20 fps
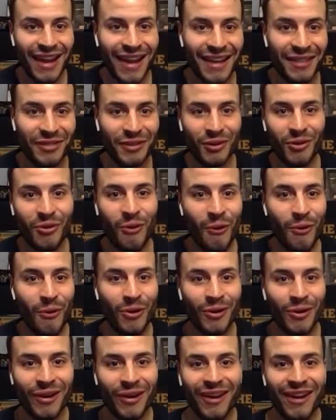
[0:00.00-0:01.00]
in the
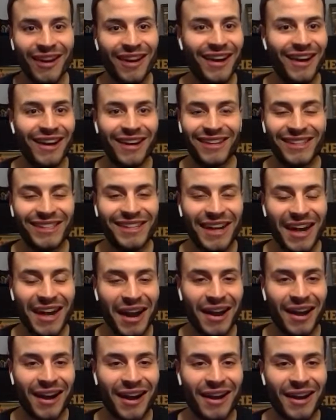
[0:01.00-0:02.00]
corner.
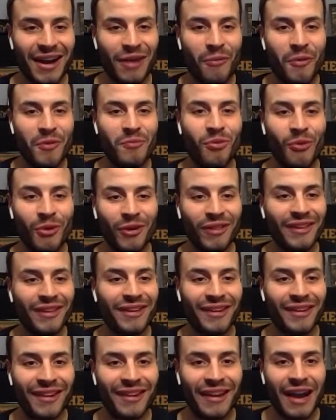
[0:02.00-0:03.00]
At one point,
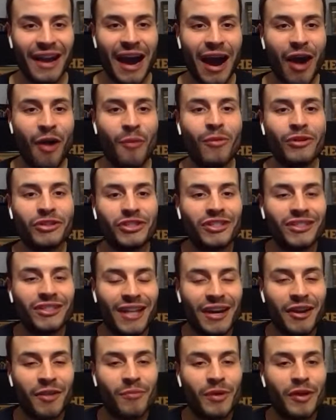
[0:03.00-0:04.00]
like, how much is
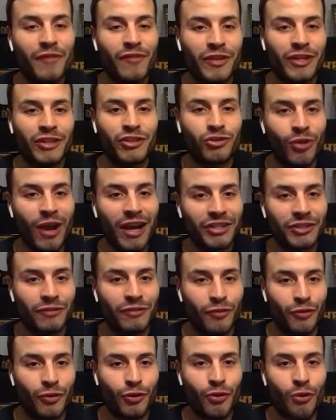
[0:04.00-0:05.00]
that a bit of a distraction
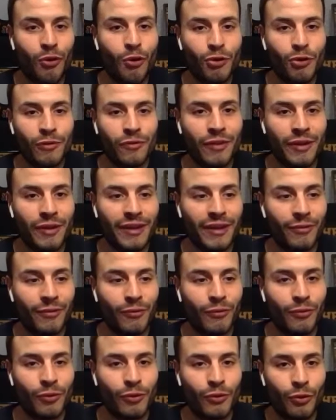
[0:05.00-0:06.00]
for the corner,
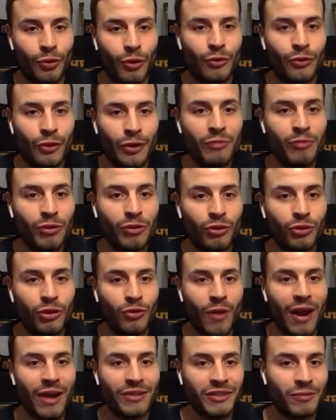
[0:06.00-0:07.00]
thinking they're in between
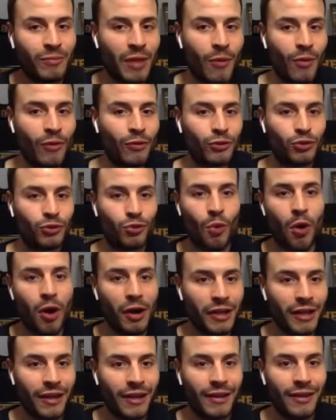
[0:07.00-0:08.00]
rounds and Mayweather's
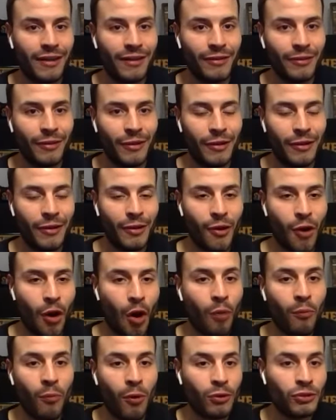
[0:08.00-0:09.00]
walking in
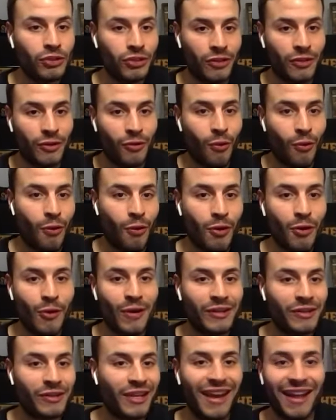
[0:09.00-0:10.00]
almost to the corner
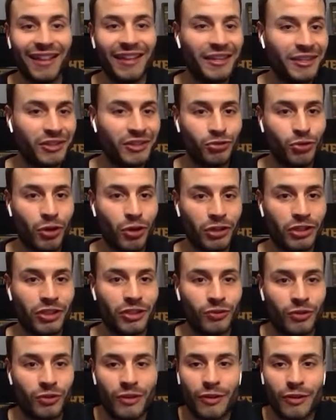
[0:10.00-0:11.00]
and yelling
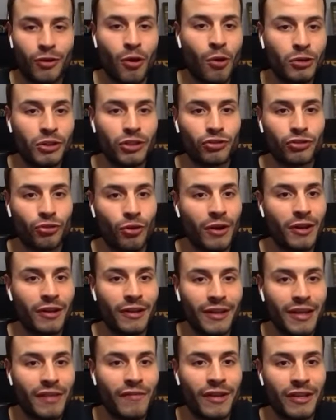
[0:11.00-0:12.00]
instructions, and the coach is trying to
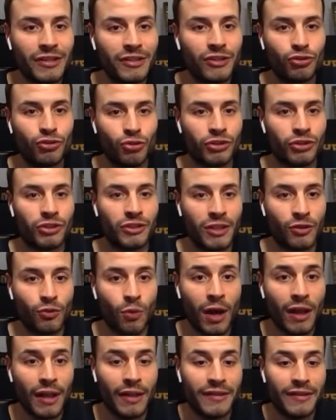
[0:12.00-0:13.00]
give his instructions as
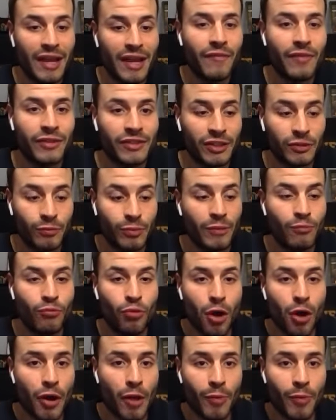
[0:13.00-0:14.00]
well, and Davis has been
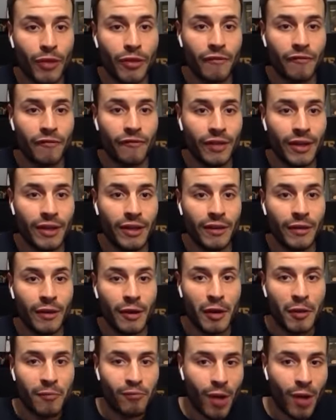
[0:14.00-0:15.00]
brought up undefeated
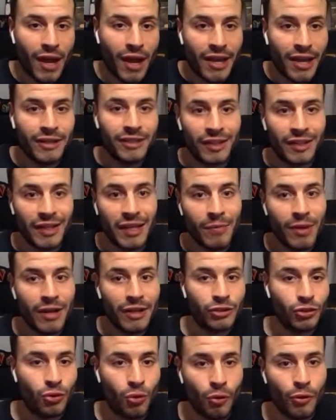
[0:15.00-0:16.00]
by his team in
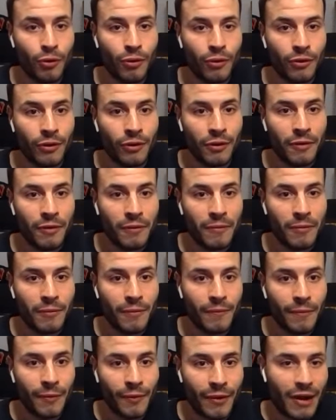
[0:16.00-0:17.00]
his corner.
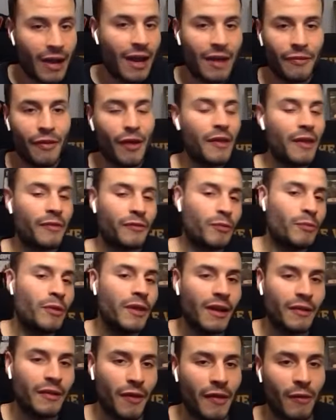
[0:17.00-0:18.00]
I thought that
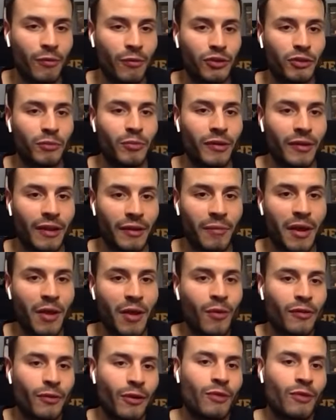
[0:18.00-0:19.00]
was a bit like
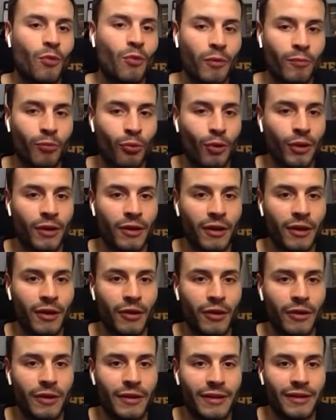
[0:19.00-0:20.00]
Mayweather at one point.
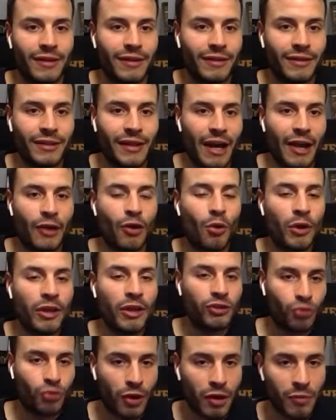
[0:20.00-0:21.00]
I know
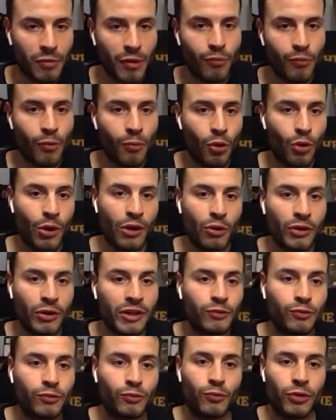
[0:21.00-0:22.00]
he's trying to be a promoter. I know
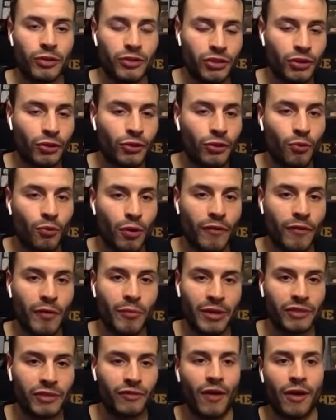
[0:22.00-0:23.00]
he's considered one of the
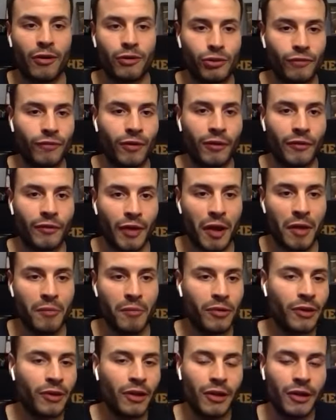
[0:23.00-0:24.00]
best fighters of all time,
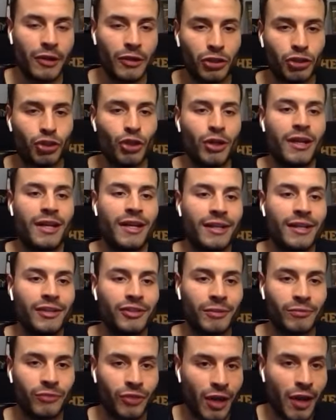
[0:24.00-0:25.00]
but shouldn't he
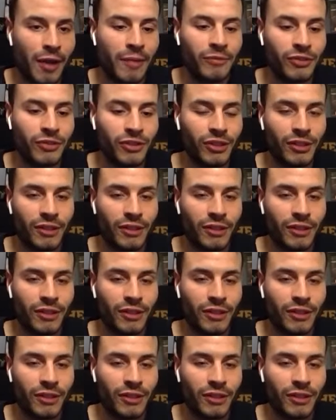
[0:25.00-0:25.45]
sometimes